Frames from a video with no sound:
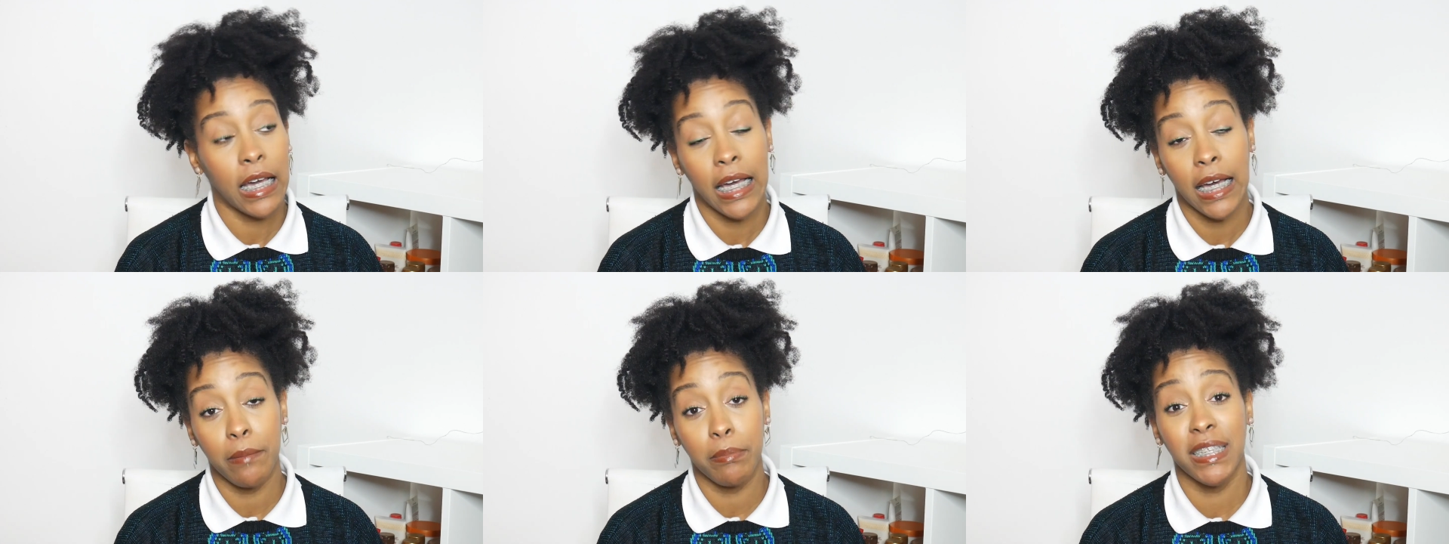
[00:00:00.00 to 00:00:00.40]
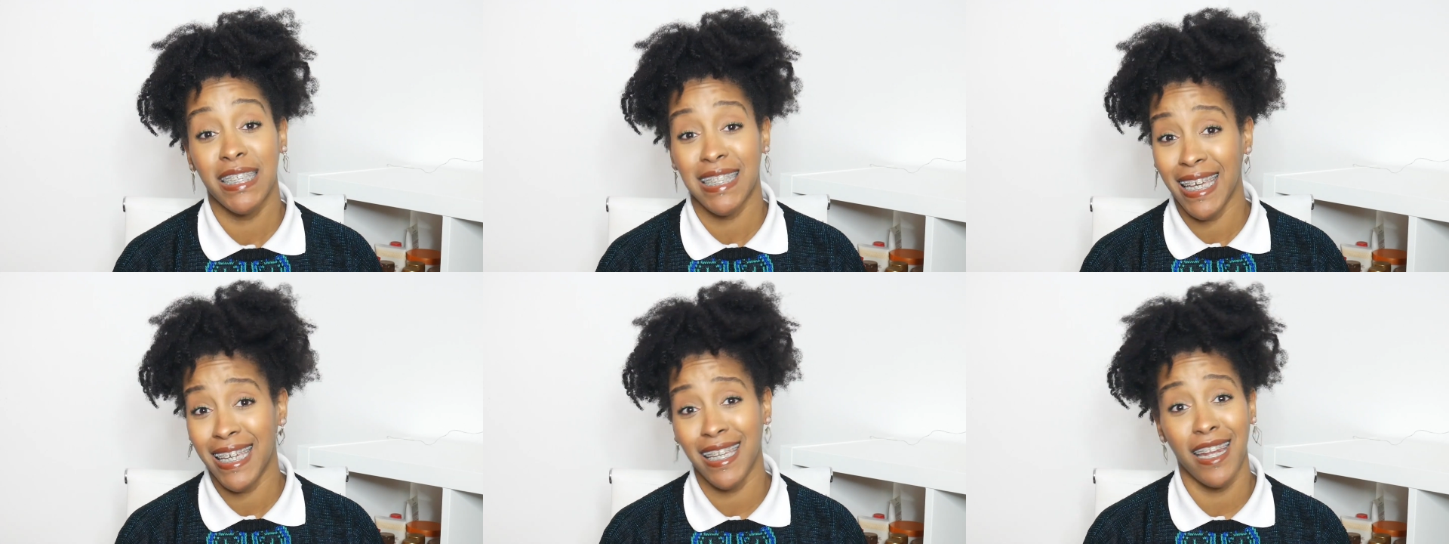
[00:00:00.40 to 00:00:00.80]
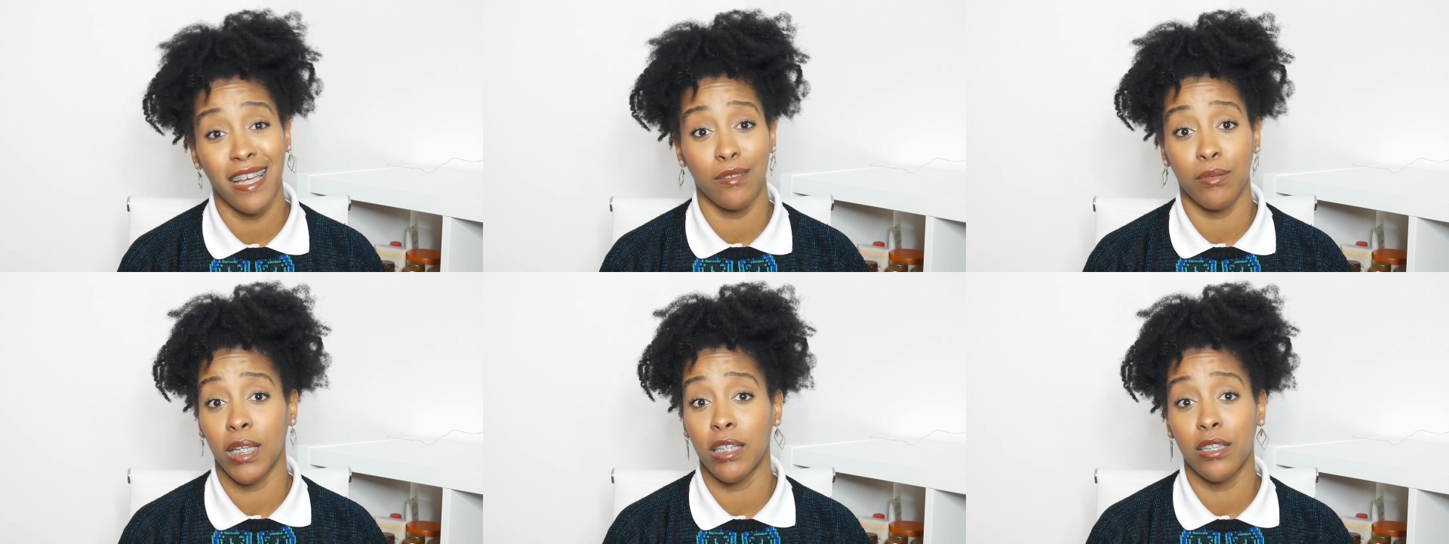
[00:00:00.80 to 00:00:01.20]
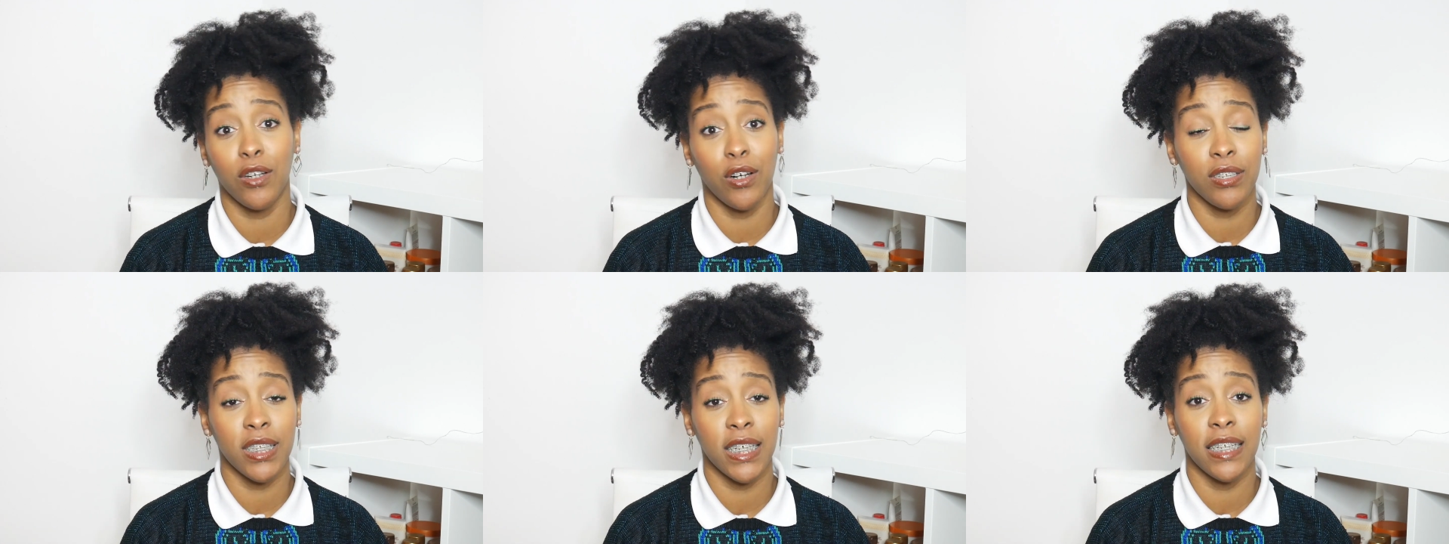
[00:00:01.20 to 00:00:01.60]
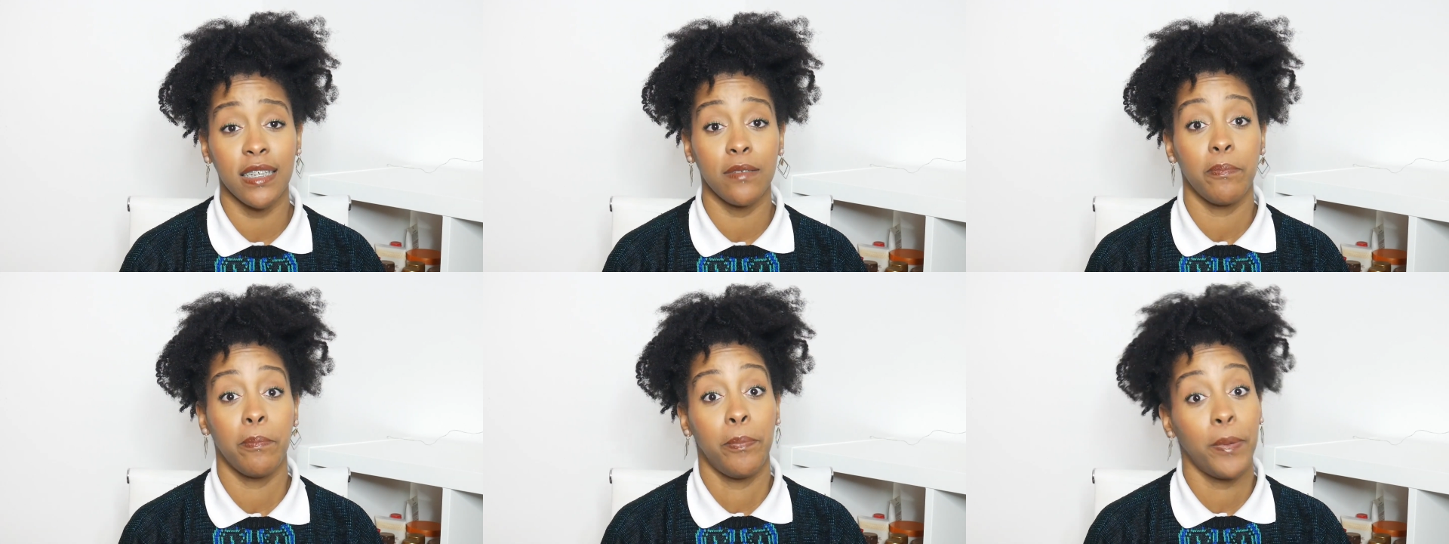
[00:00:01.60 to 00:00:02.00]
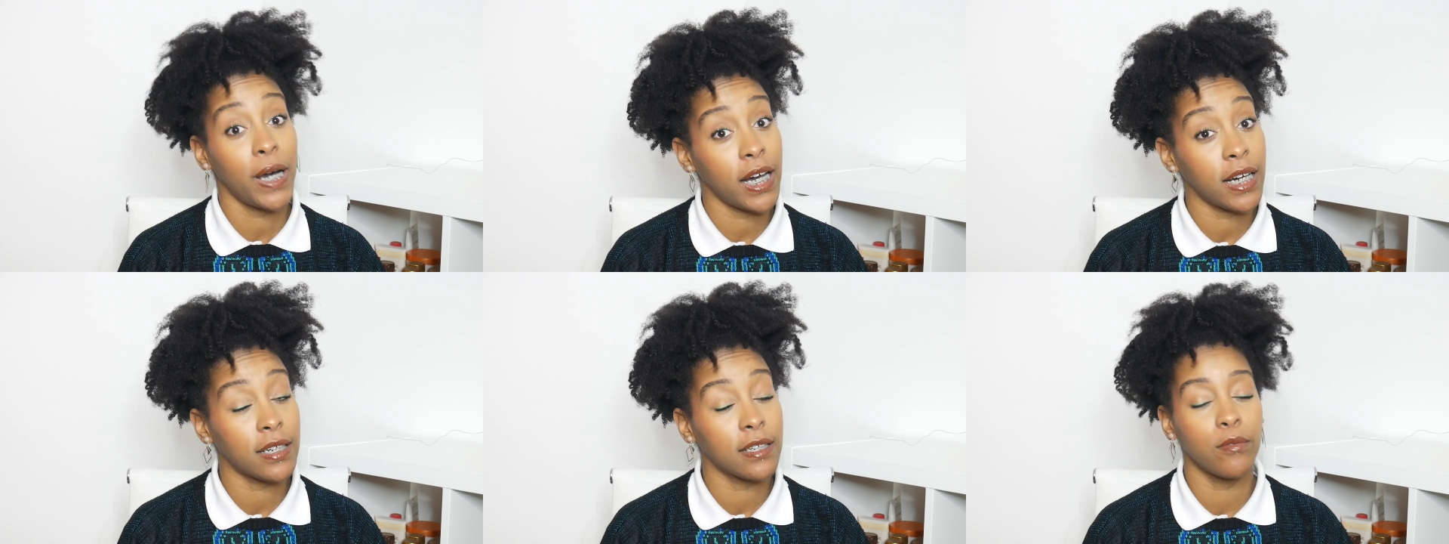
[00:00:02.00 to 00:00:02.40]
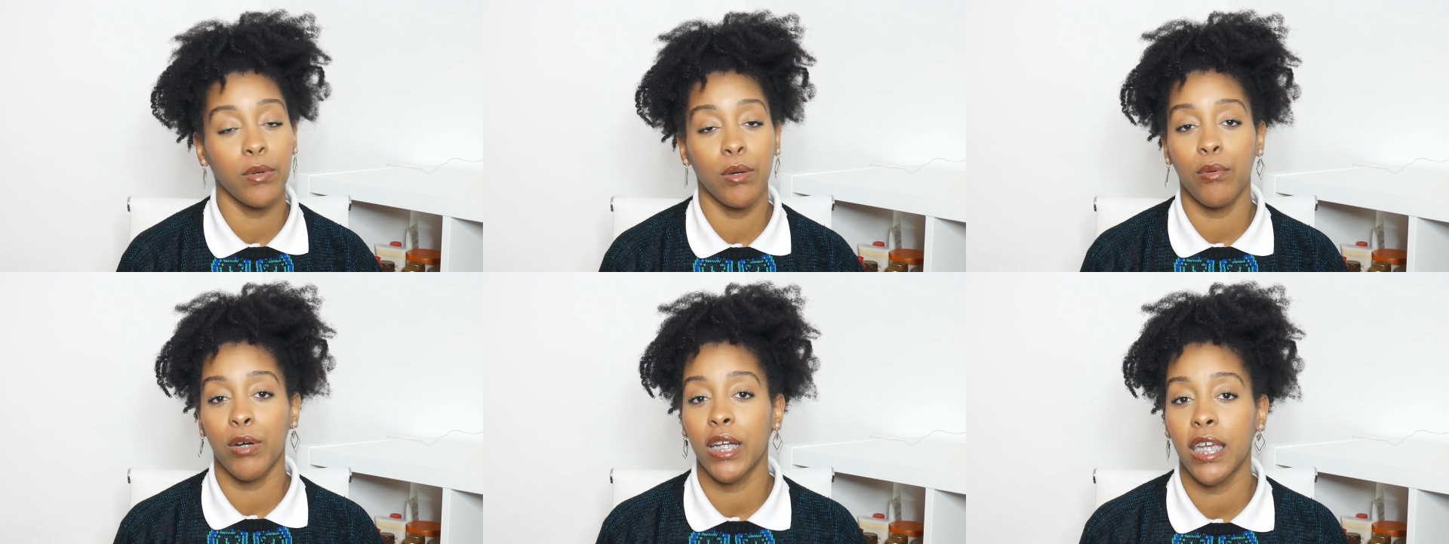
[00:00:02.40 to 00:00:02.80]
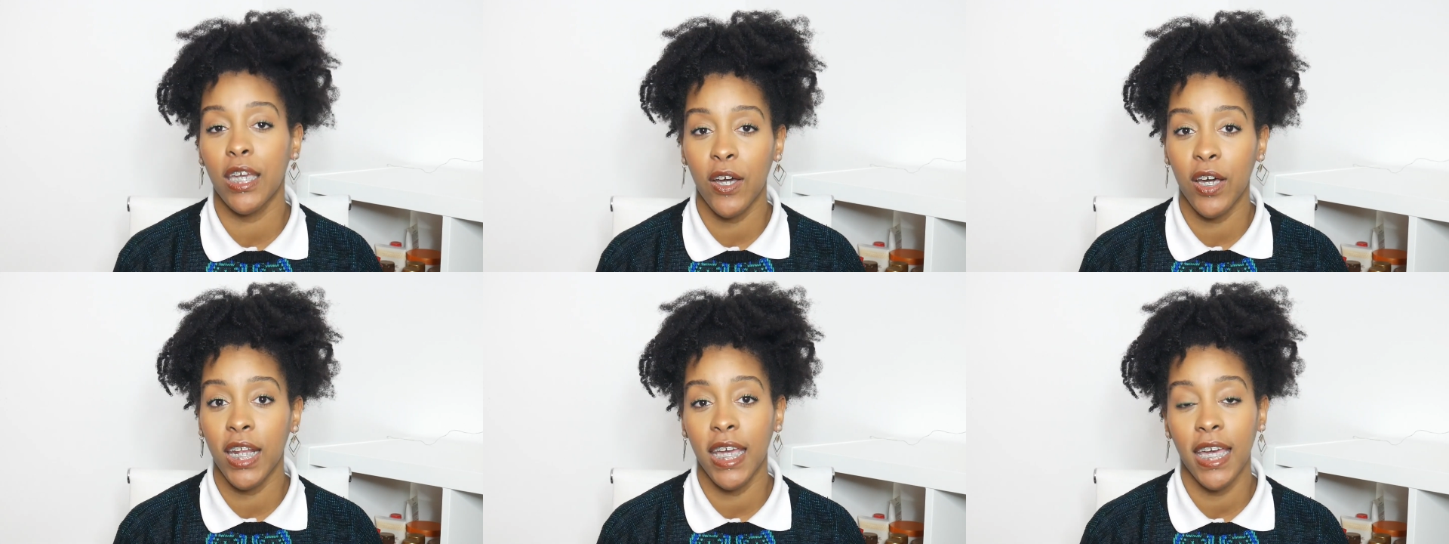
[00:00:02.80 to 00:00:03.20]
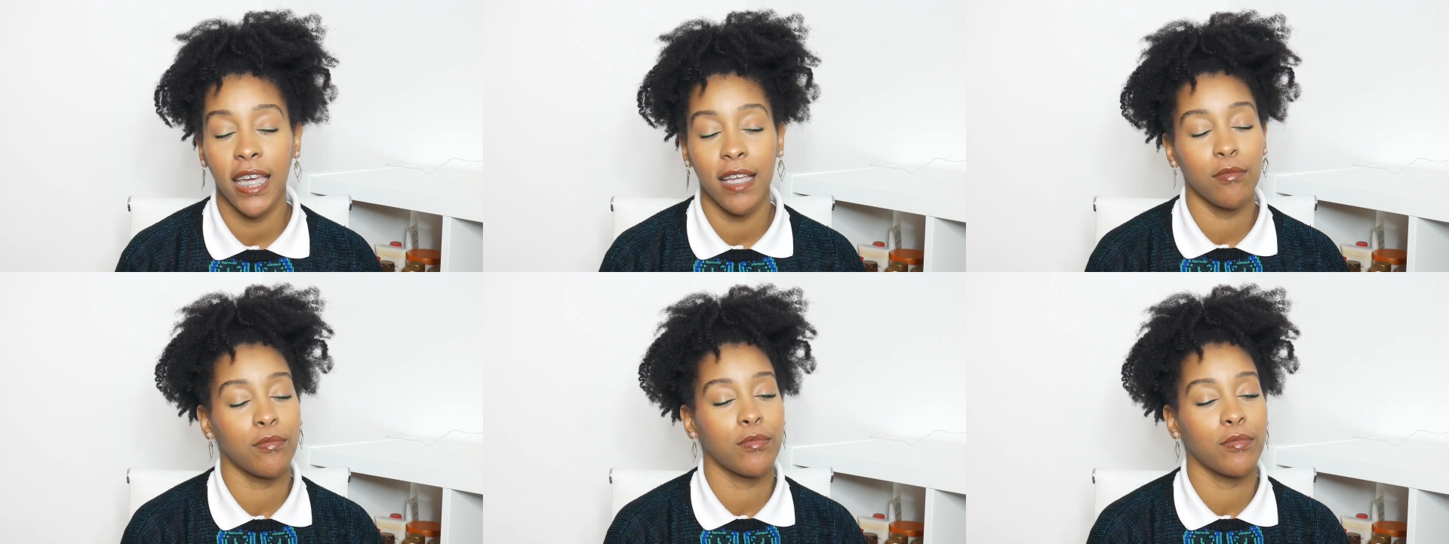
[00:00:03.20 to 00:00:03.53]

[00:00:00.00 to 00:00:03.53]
I've been slacking as well on content, but we're working on it.